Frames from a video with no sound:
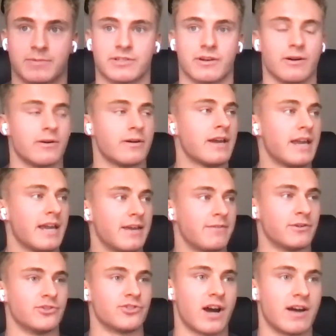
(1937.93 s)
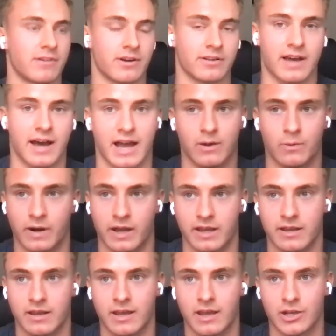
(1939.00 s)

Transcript: So, if you're driving on the highway,